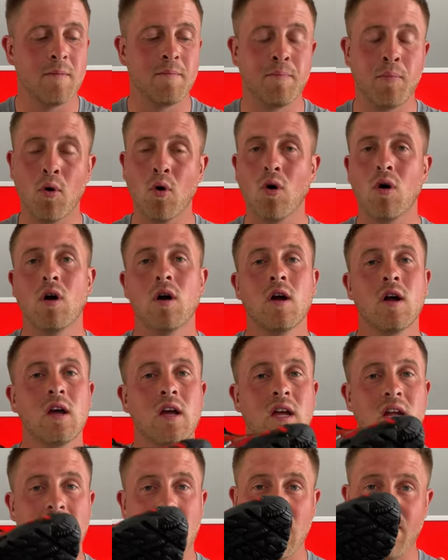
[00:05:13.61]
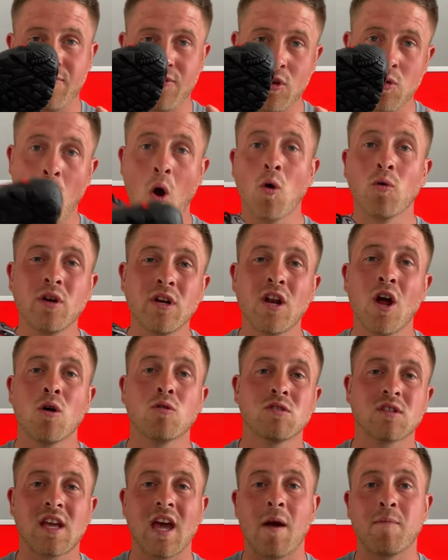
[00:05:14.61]
but if you only know
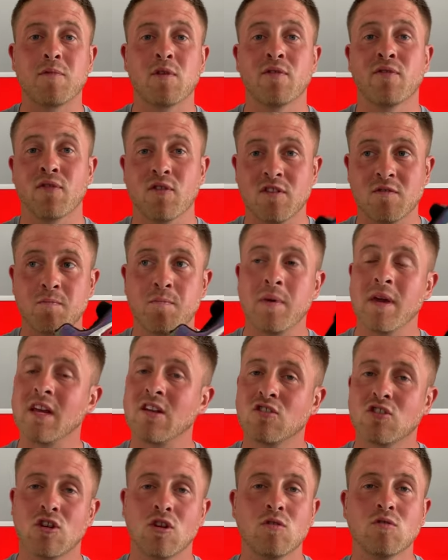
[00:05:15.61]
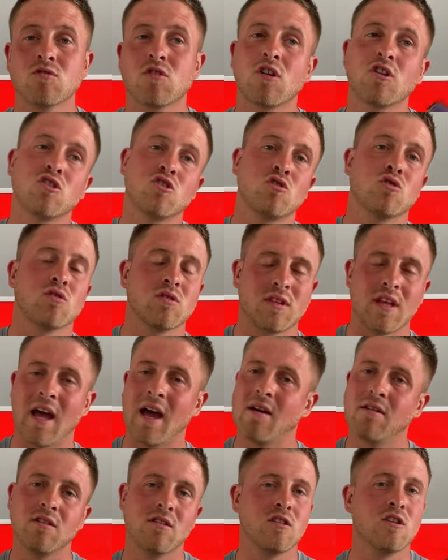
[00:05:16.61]
Skepta for his big tunes like
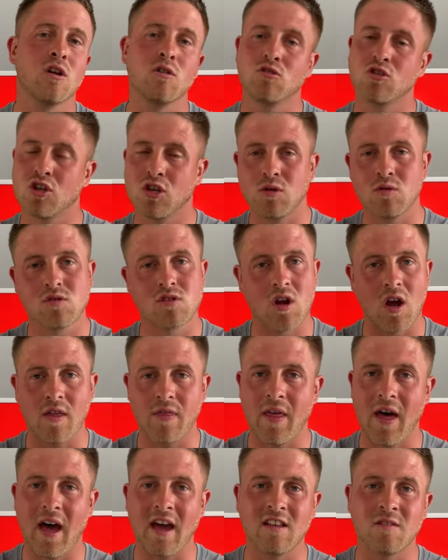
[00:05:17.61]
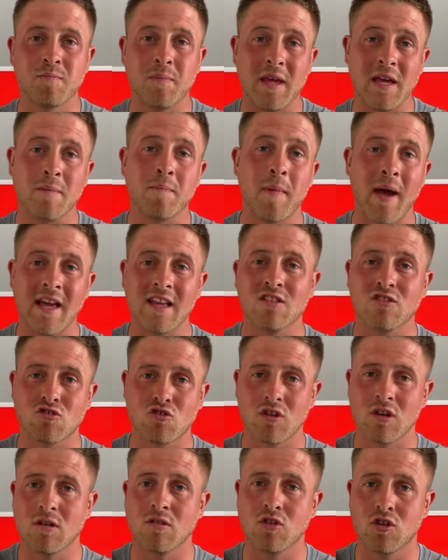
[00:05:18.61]
Shutdown and you know tunes like that, his big
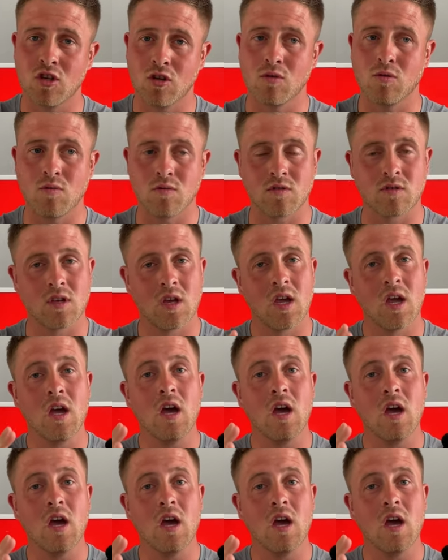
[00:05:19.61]
mainstream tunes,